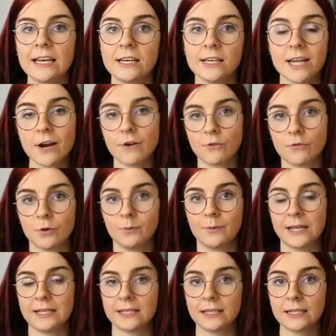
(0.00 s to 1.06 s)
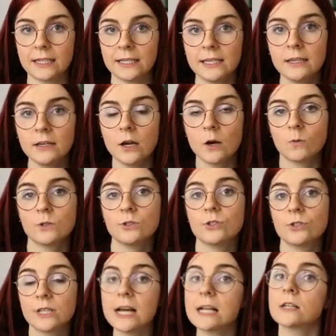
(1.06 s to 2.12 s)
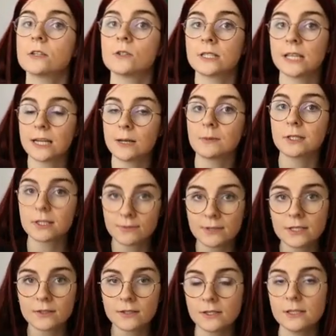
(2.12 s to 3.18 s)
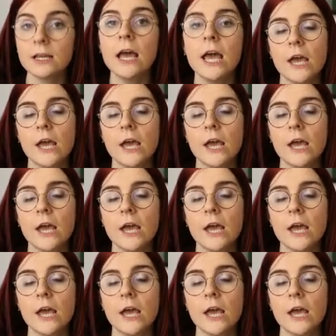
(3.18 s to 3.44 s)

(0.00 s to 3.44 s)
Terraform basically, once you tell it to set up those resources,